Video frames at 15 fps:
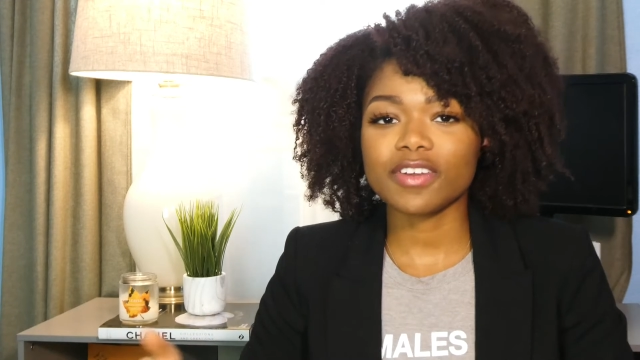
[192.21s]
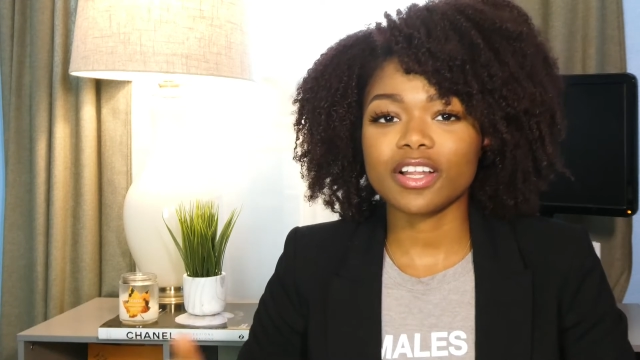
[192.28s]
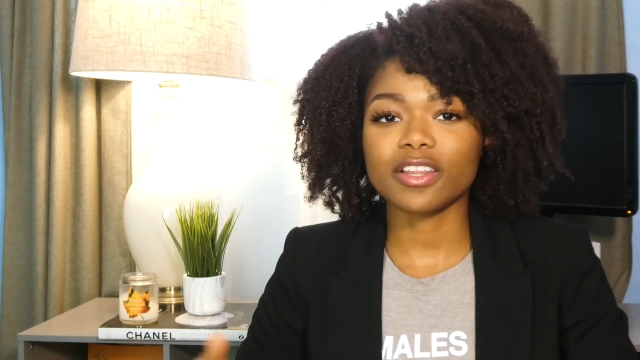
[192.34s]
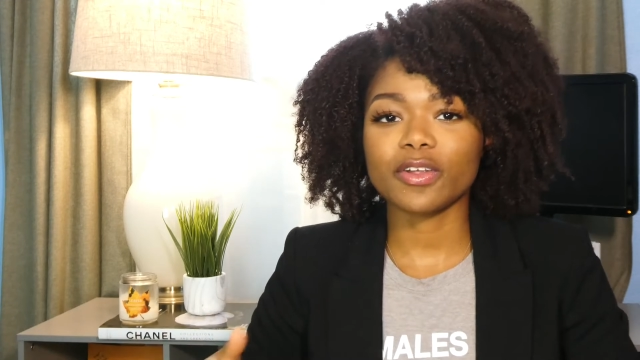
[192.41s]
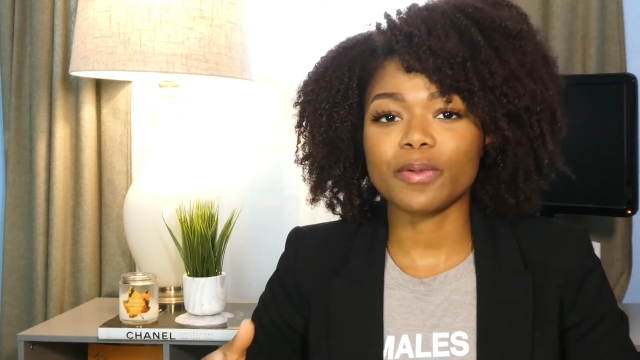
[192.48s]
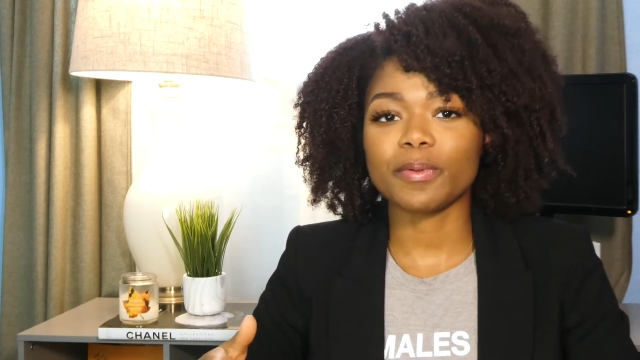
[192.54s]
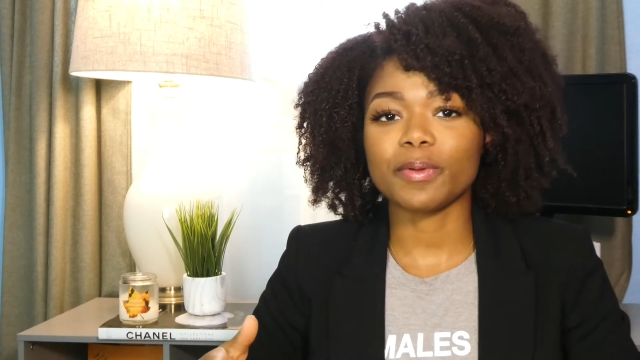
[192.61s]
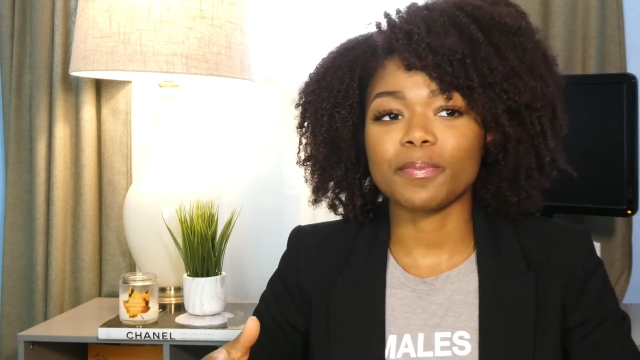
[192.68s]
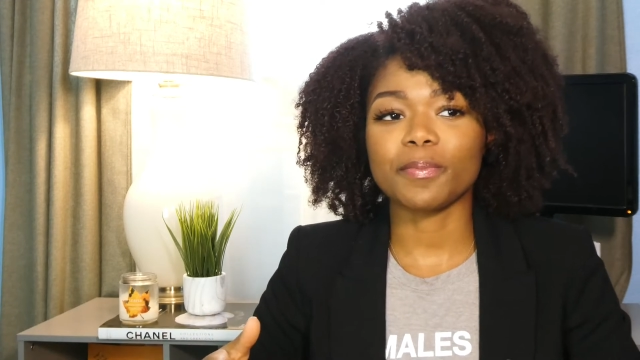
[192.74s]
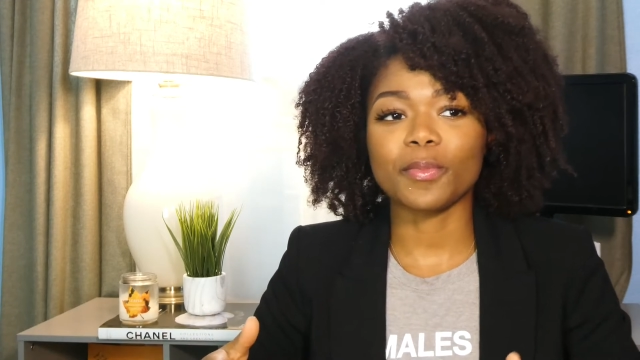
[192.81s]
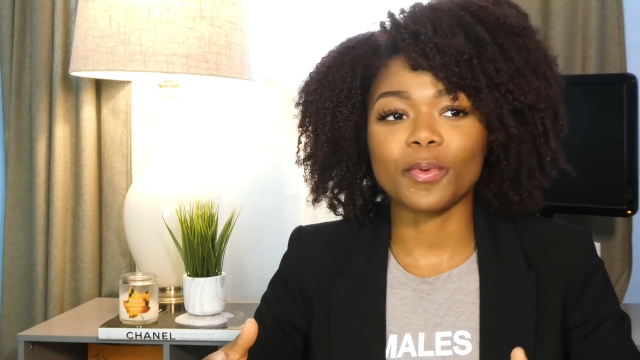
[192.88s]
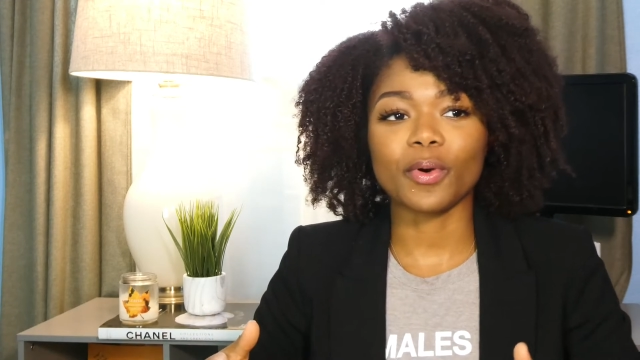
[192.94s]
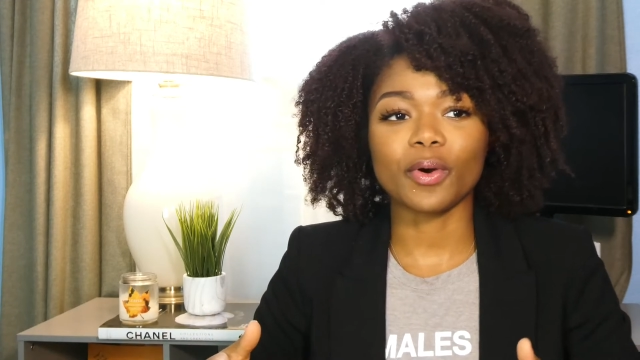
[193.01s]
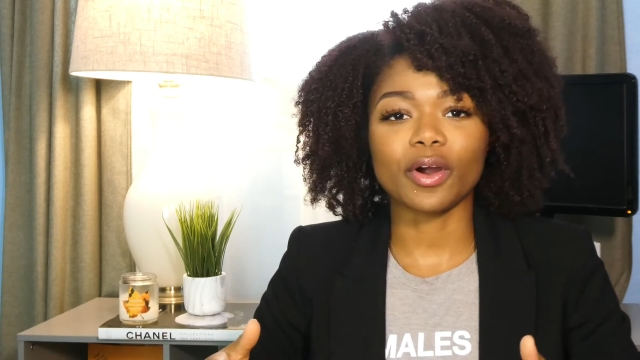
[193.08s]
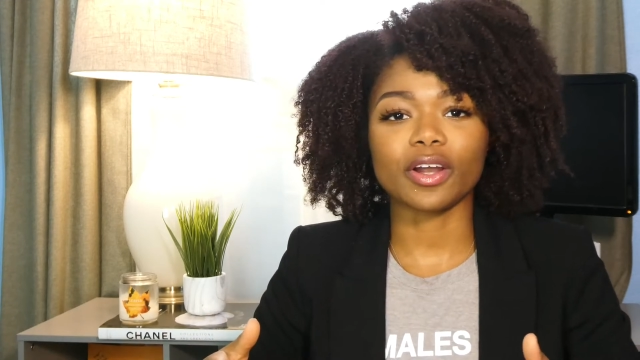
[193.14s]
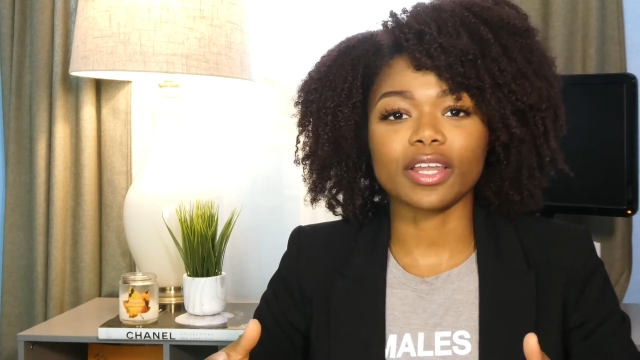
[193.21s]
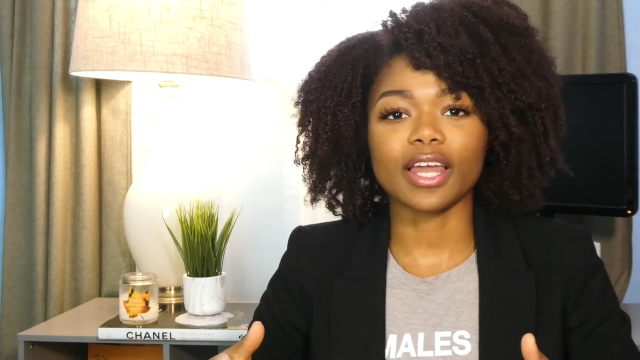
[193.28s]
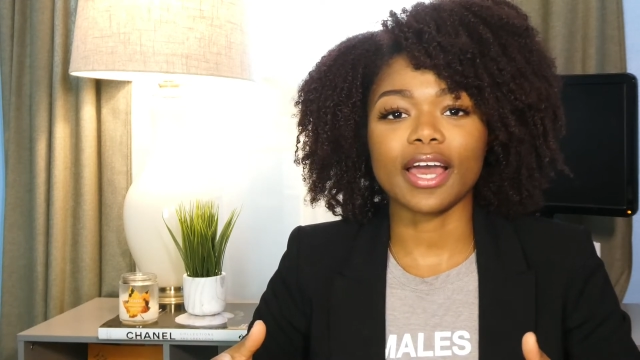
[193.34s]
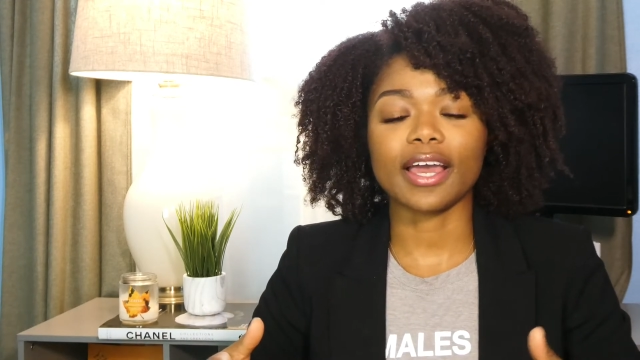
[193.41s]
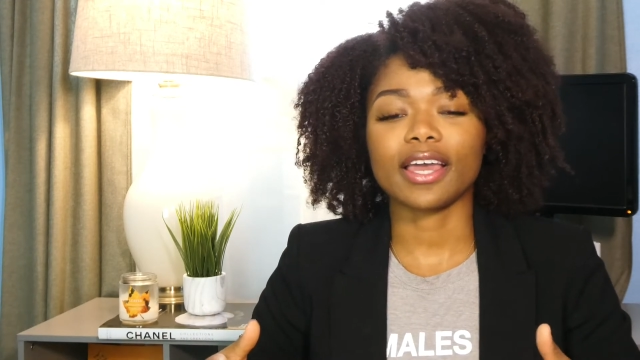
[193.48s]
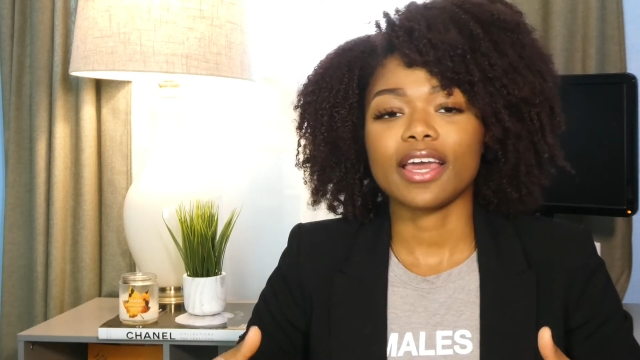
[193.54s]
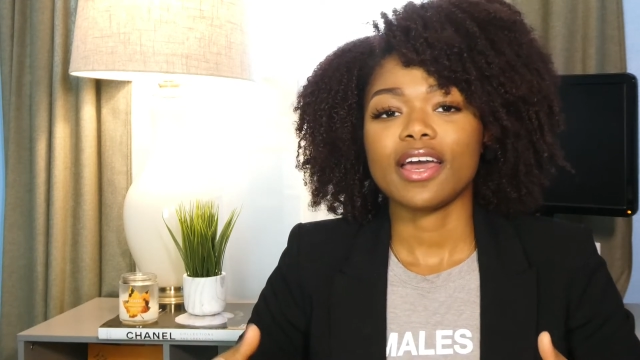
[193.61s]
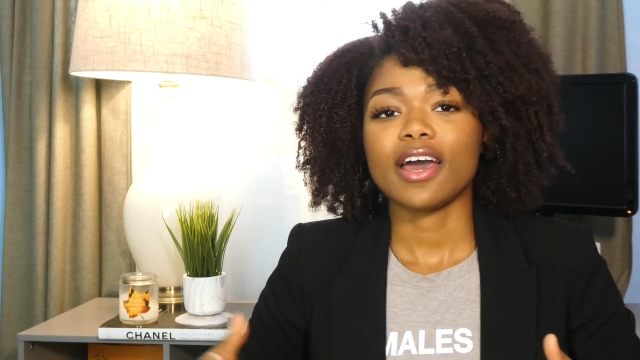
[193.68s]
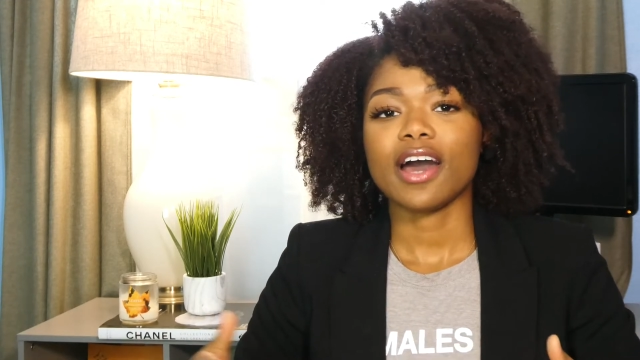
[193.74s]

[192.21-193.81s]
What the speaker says: and a little bit more like